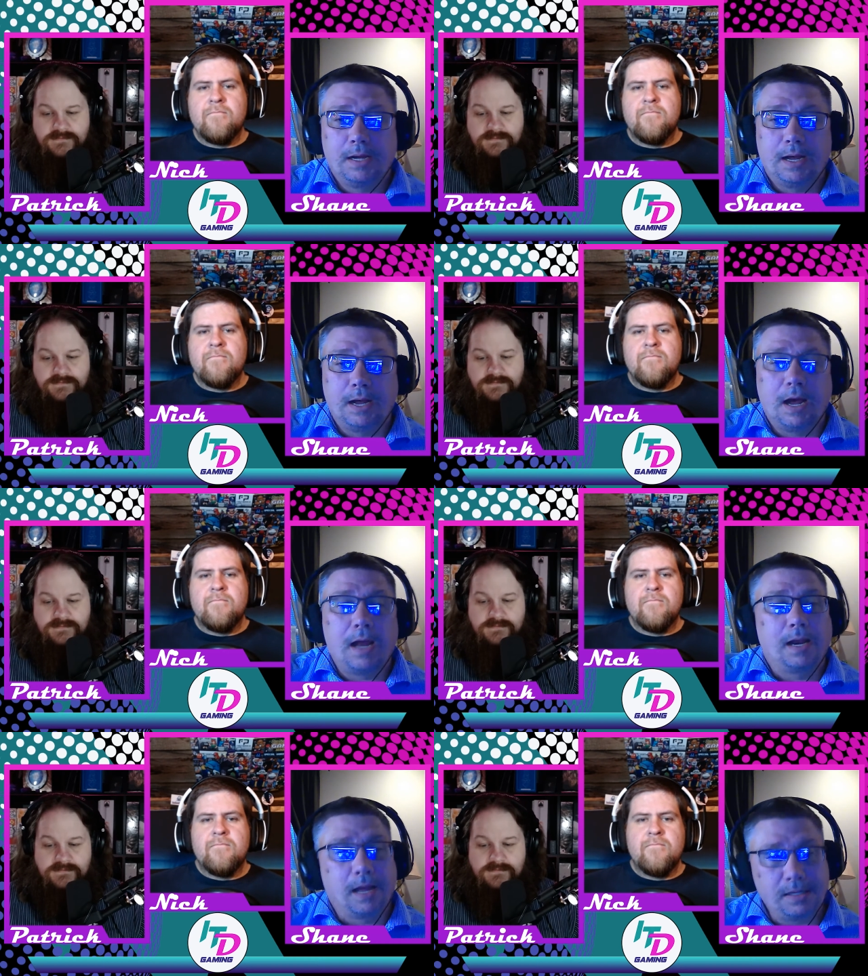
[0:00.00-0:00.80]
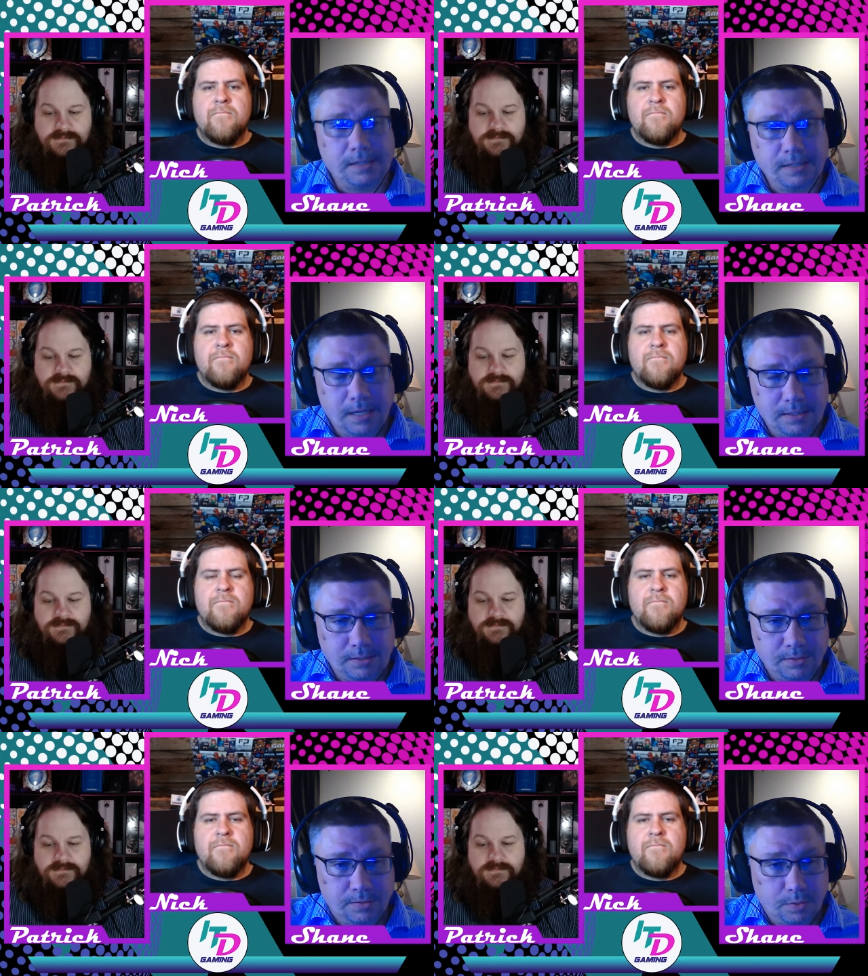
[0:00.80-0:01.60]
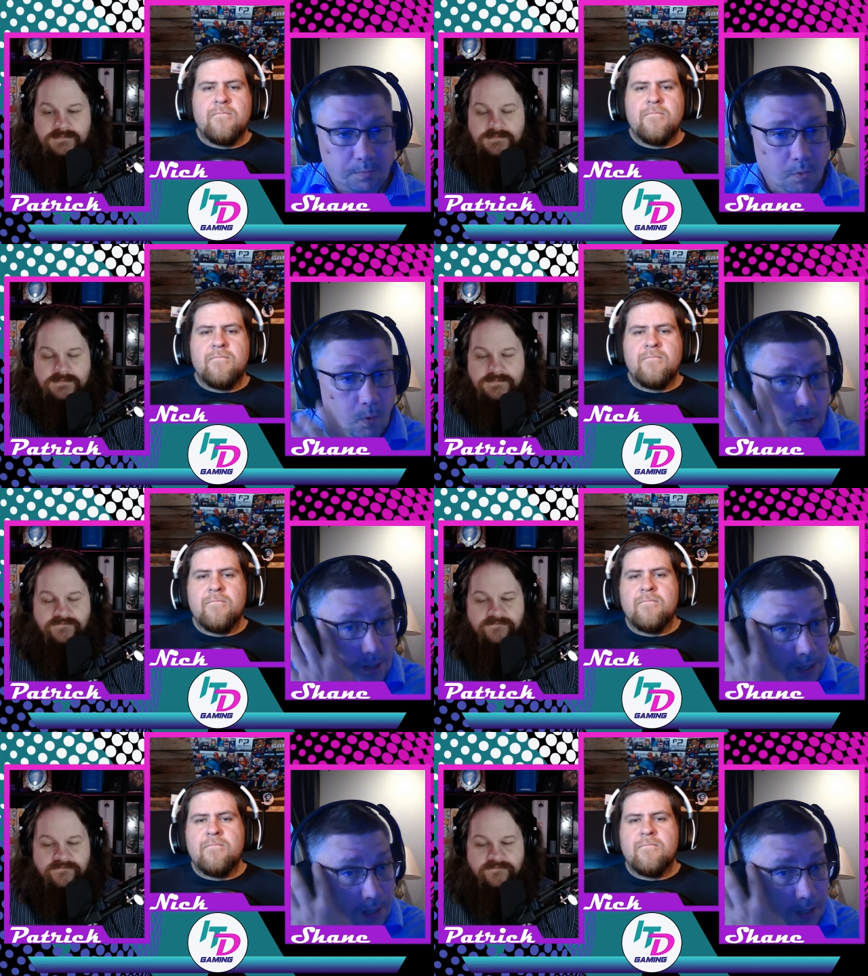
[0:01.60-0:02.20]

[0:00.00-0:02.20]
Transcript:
Speaker 1: I like the ideal to a point.